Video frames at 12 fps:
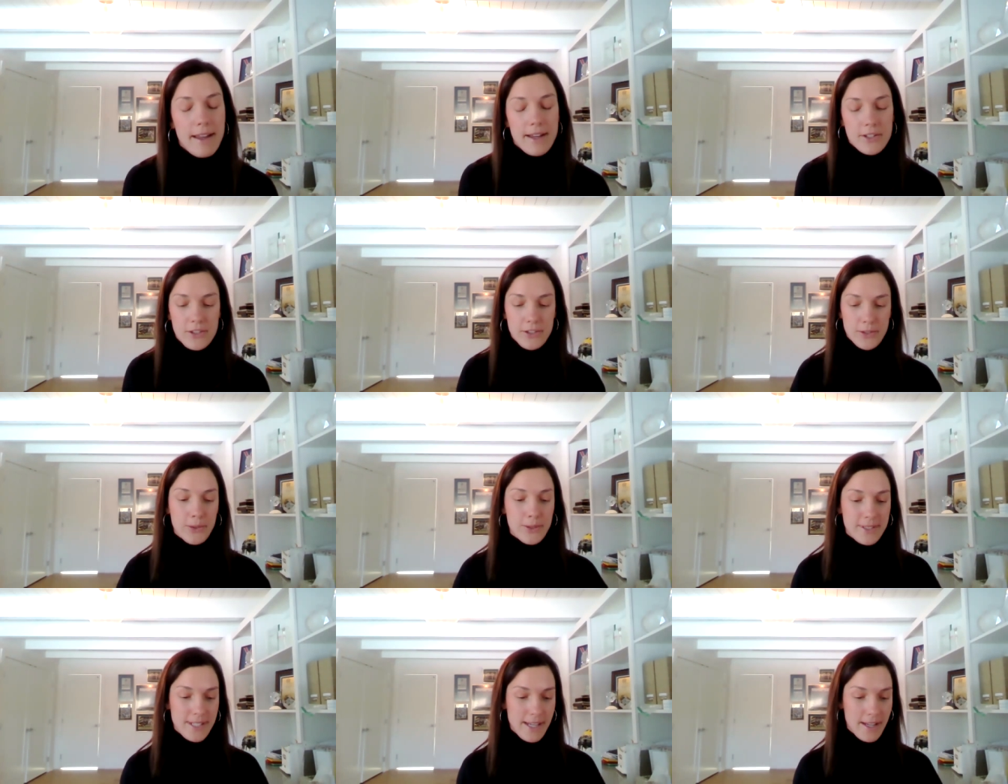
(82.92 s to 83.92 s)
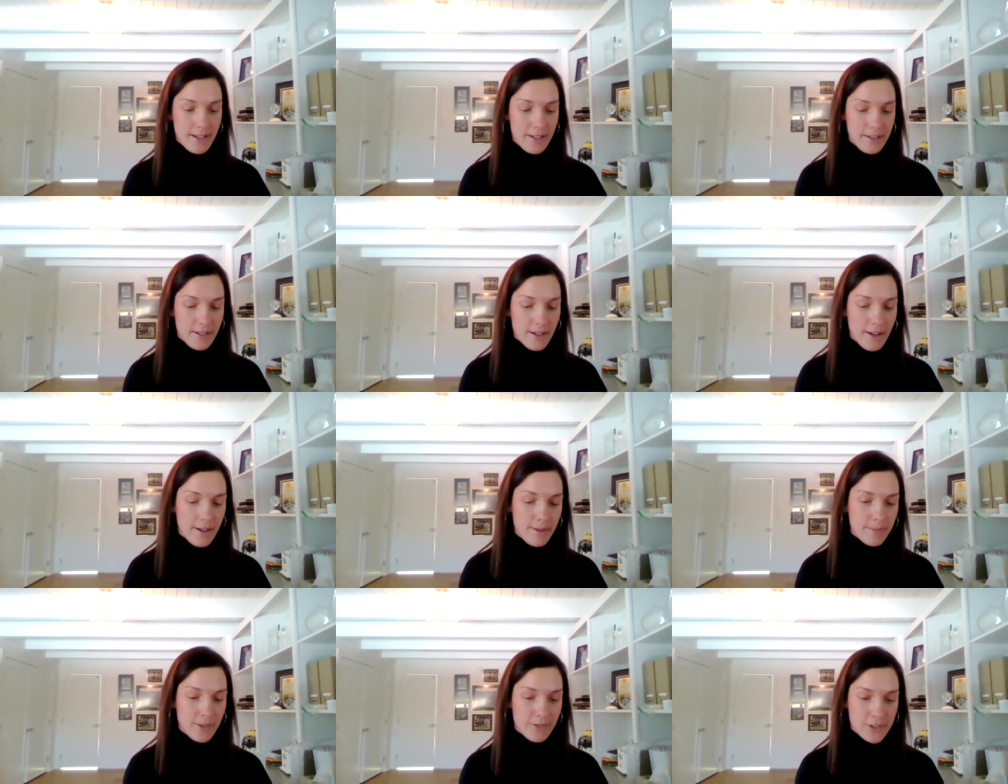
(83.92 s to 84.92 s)
actually told Dan
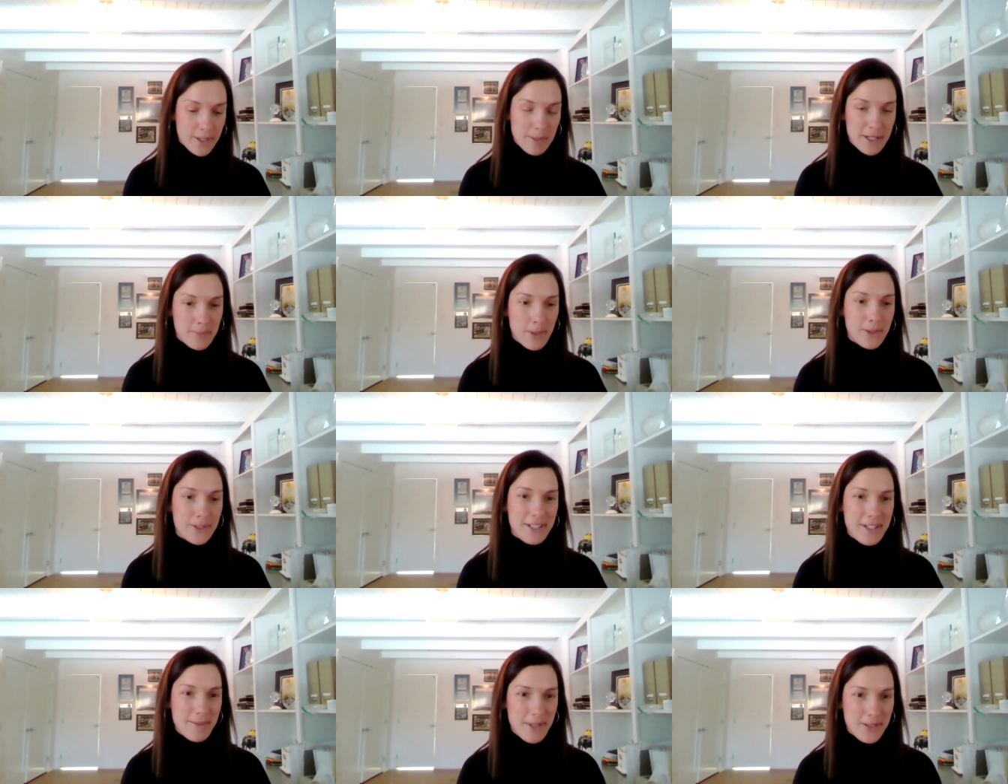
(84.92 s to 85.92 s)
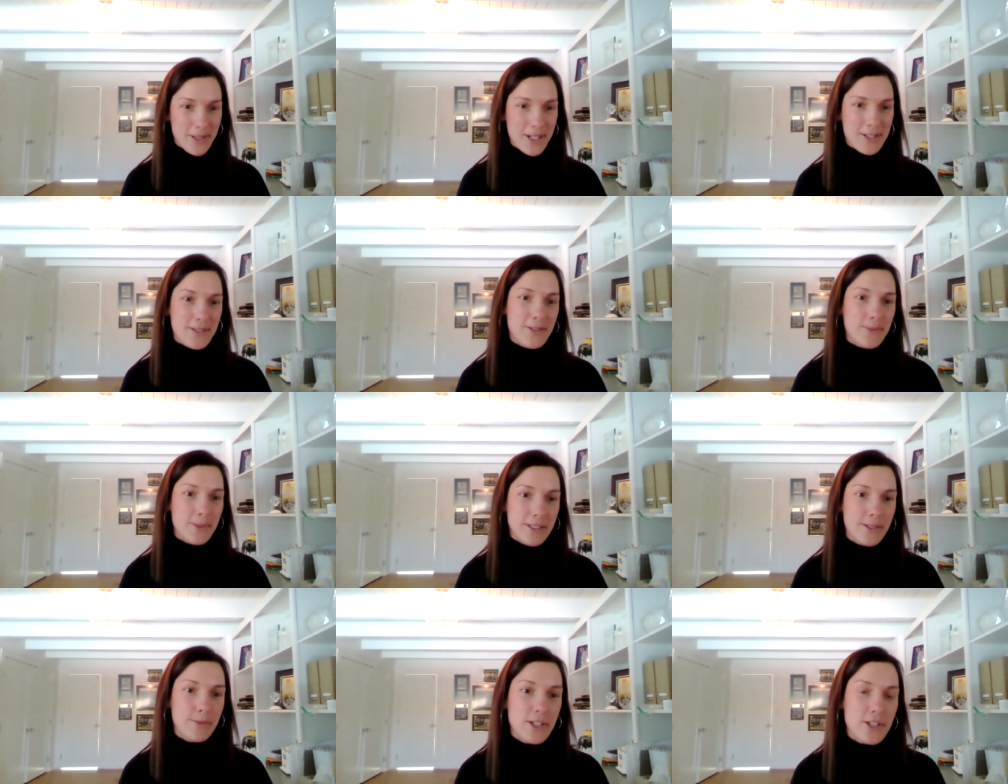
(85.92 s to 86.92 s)
um, the first time I spoke to him that you guys should
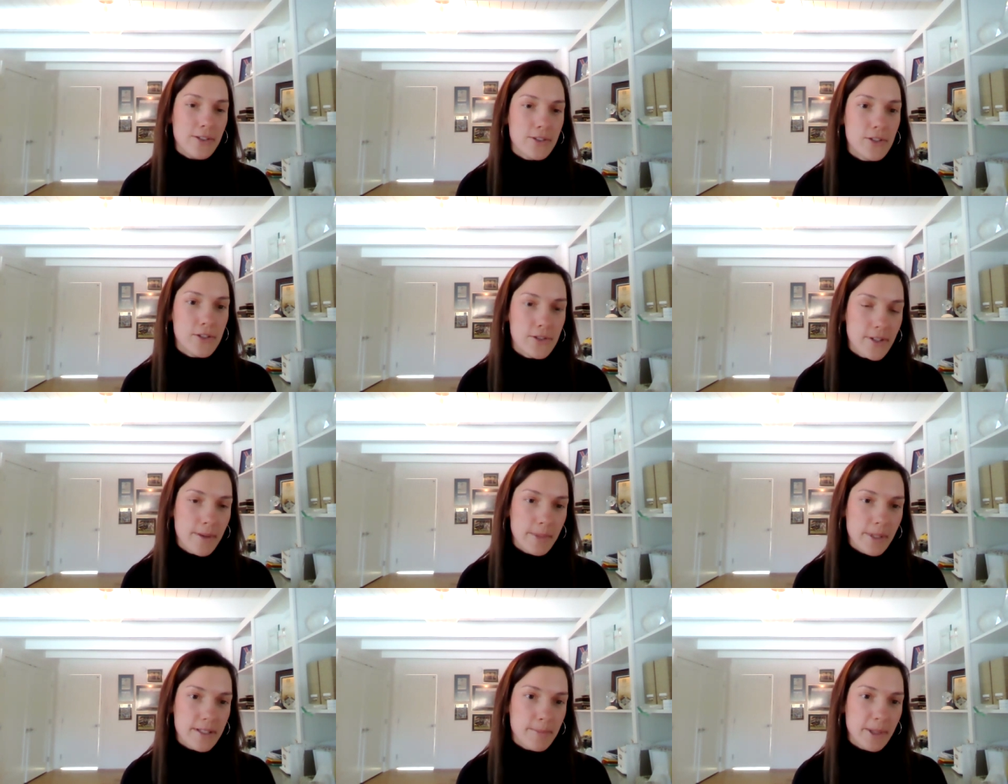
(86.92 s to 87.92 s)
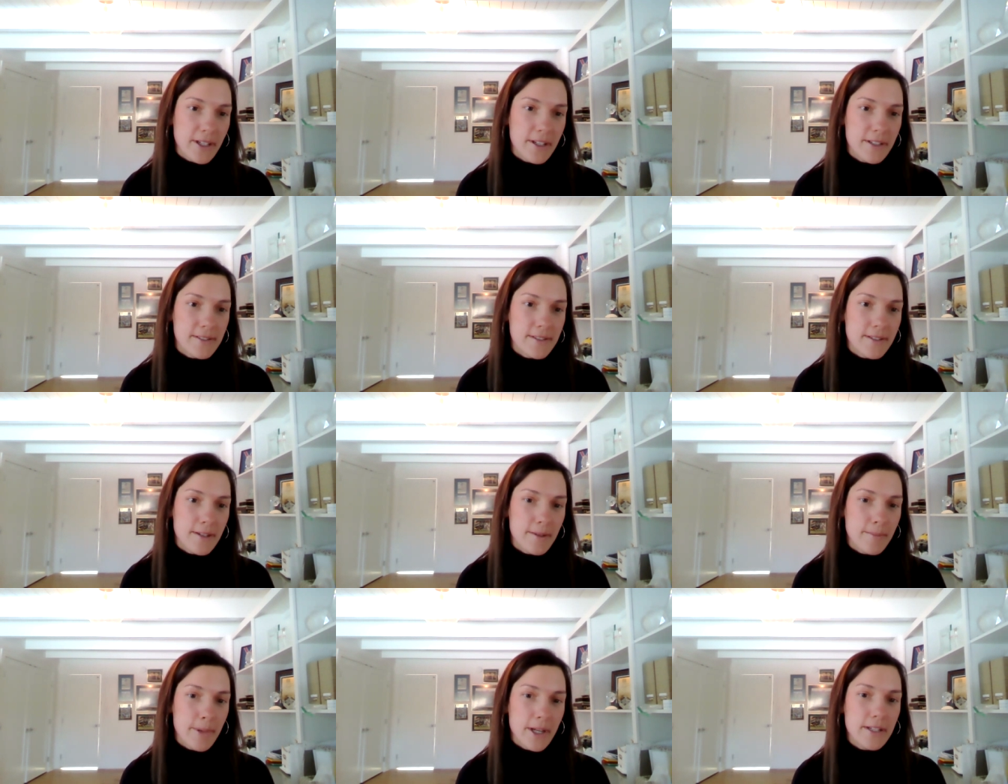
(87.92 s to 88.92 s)
really reach out to juice companies because the
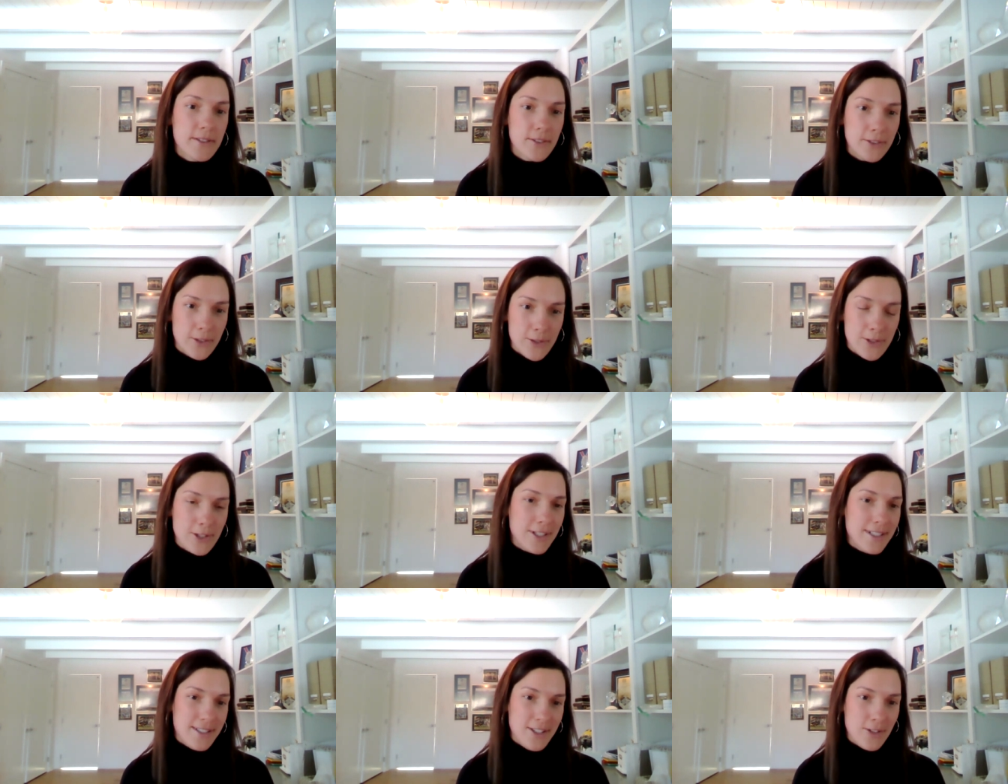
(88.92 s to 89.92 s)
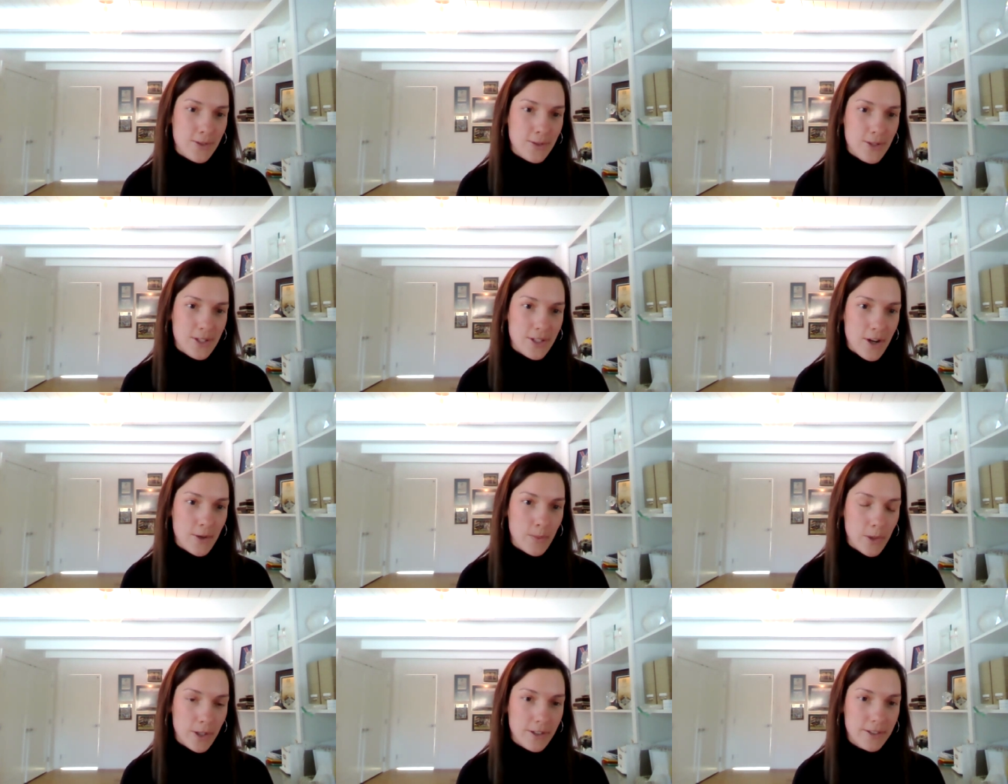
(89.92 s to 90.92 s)
Byte solution is huge in our
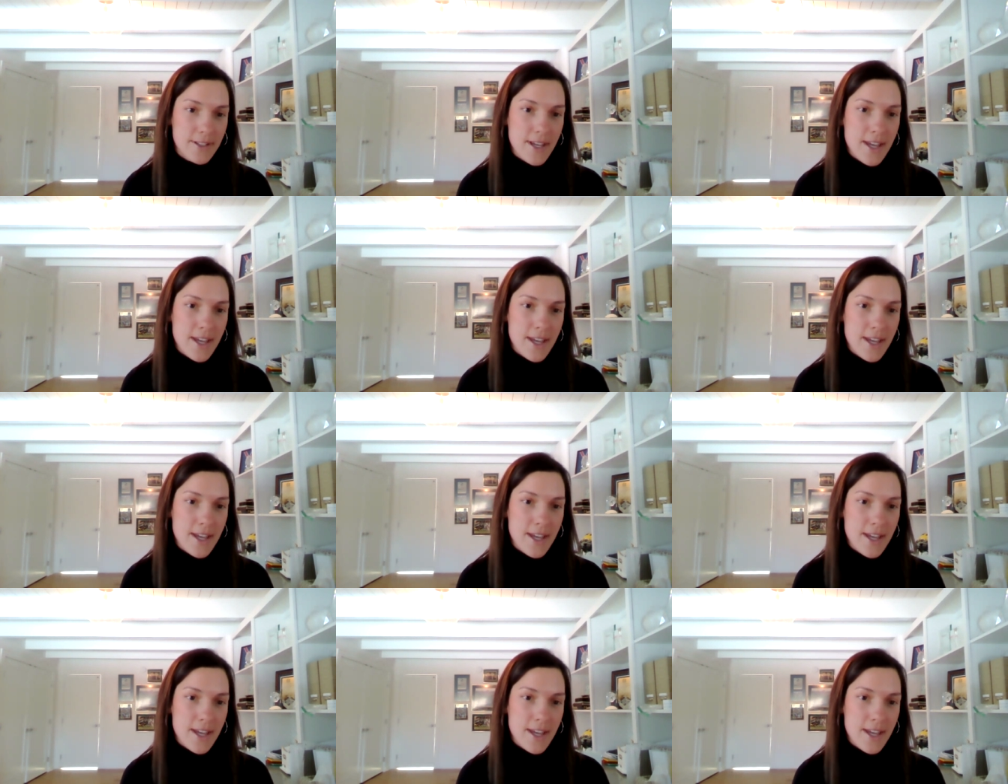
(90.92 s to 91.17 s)
world.